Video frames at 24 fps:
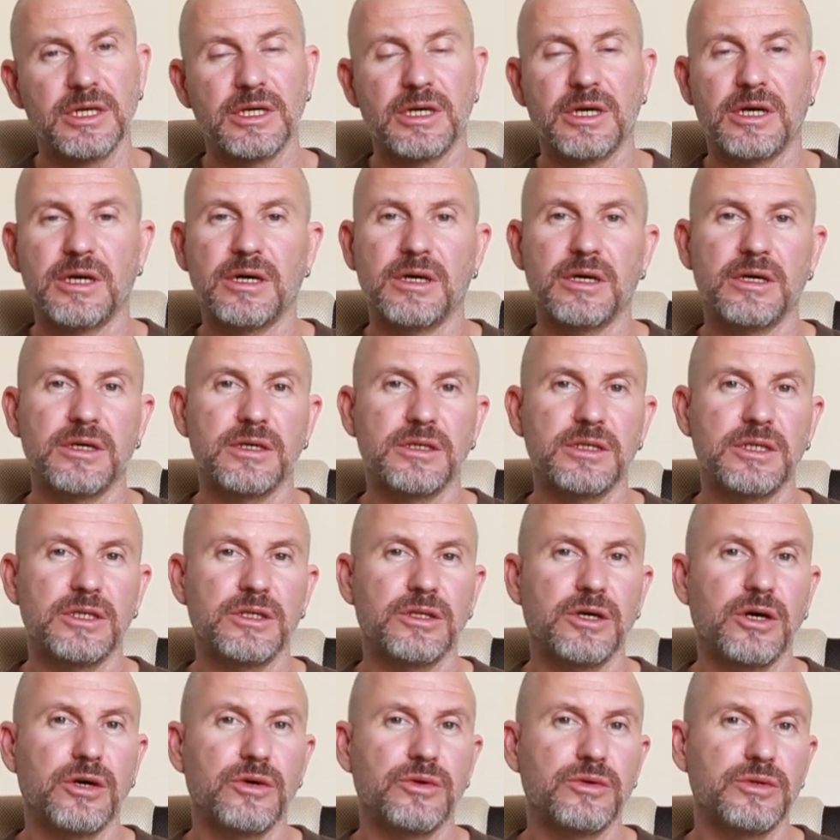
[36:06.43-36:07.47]

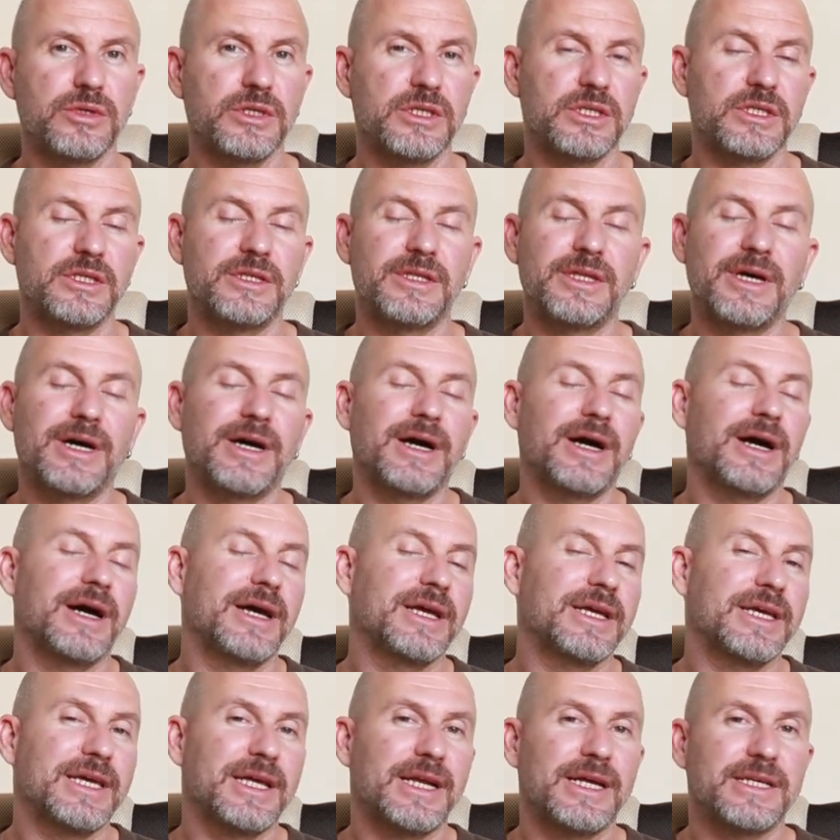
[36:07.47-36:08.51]

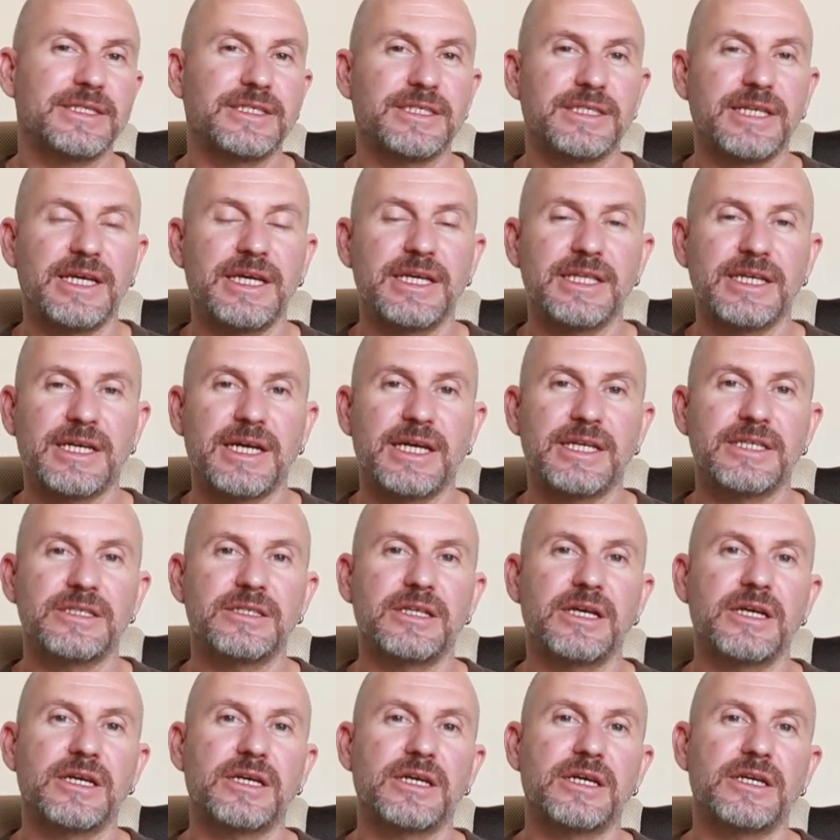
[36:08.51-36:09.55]
I cannot say it has
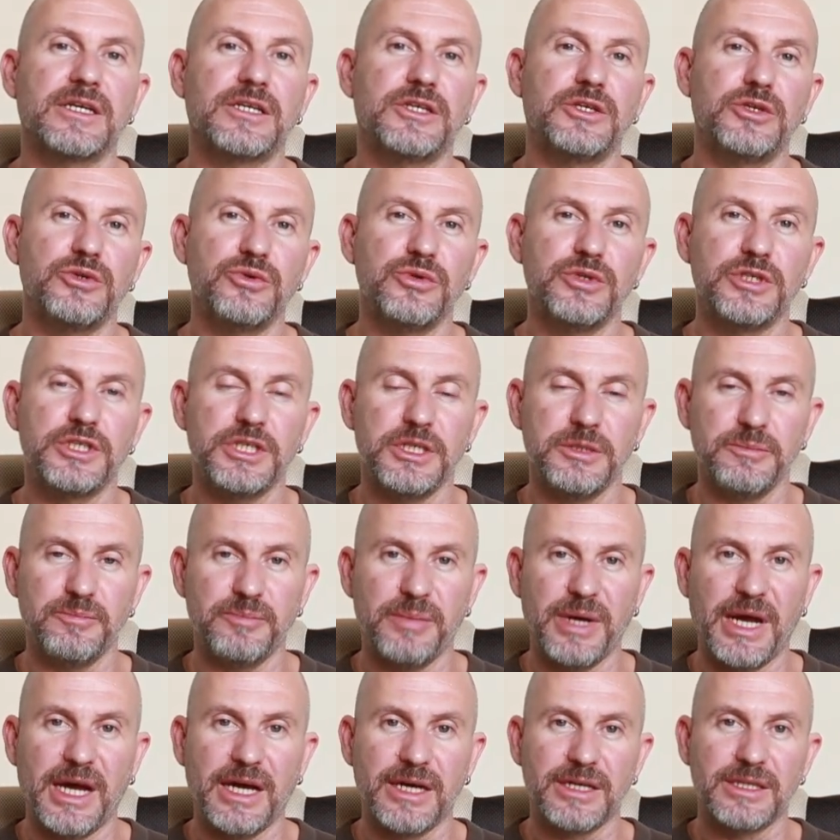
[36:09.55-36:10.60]
like a huge
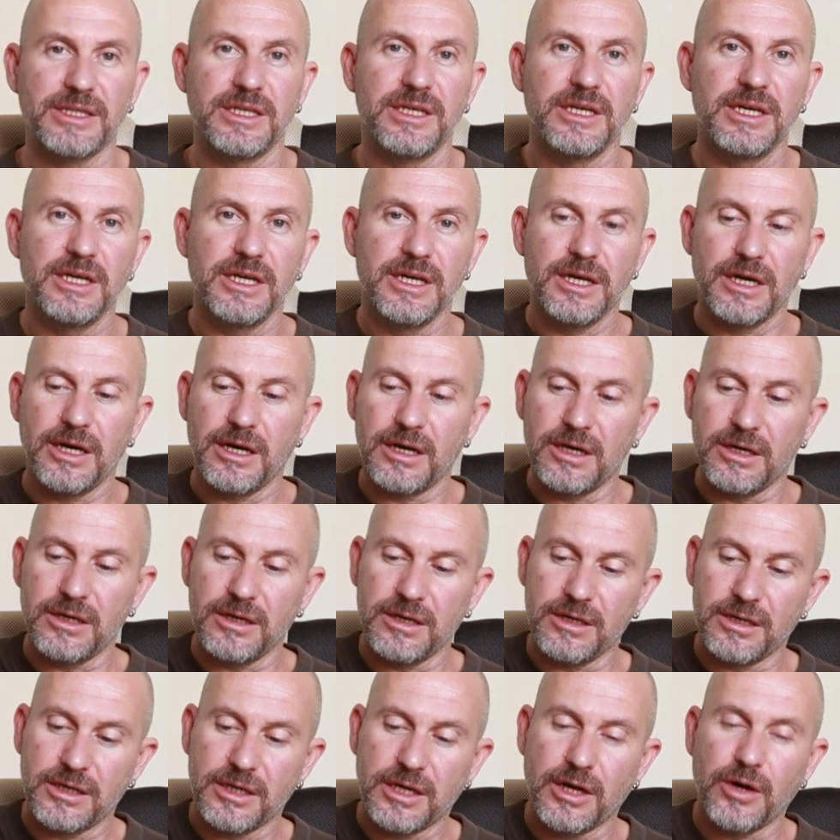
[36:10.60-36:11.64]
impact
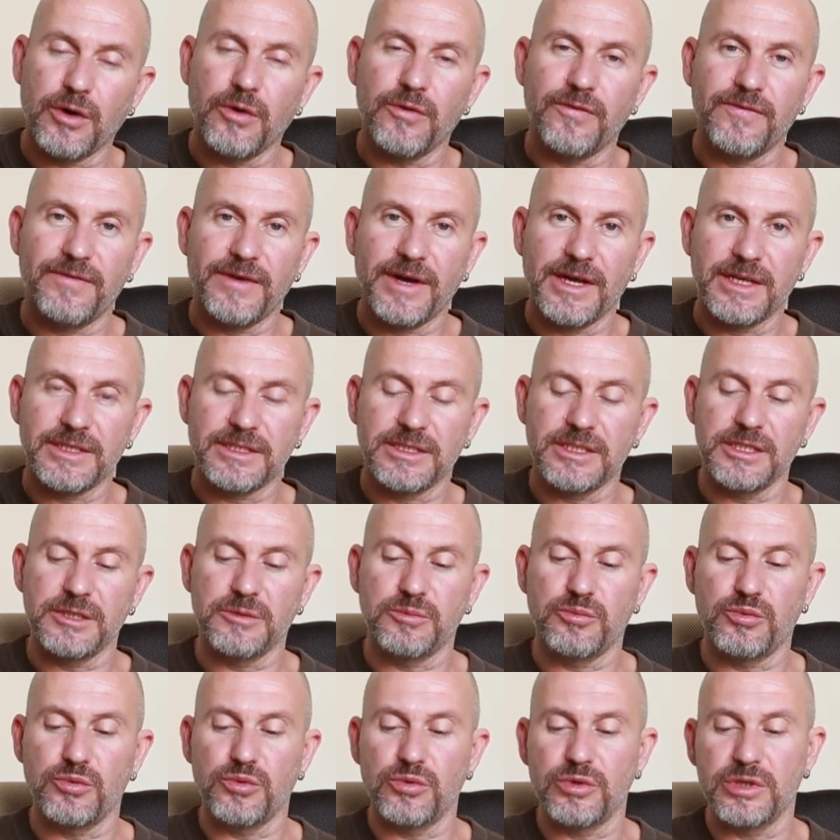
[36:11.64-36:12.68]
how fast
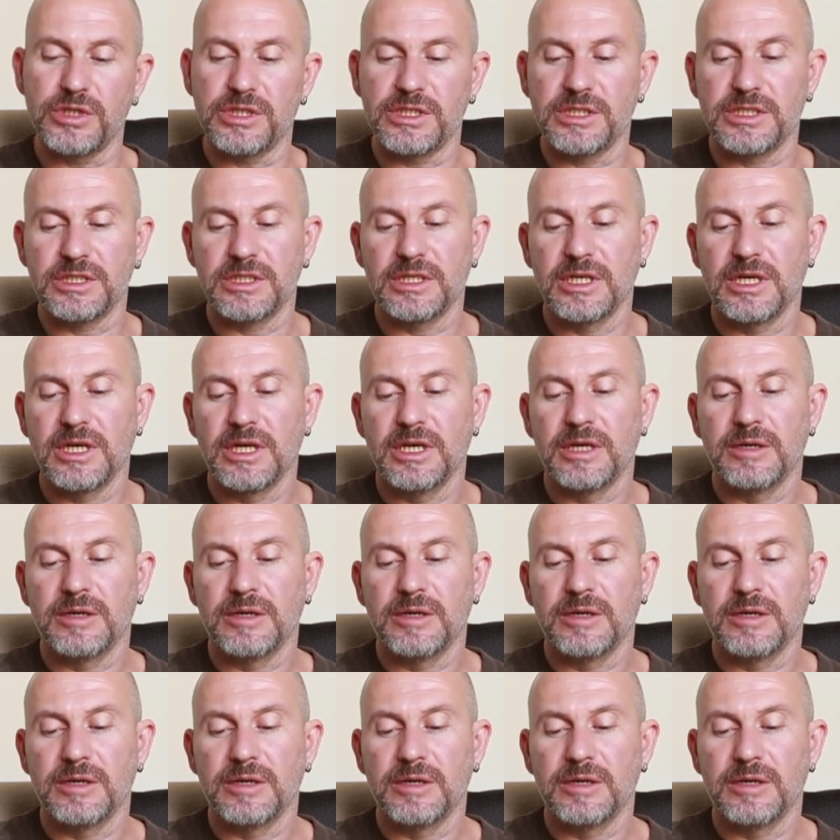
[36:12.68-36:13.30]
it pours.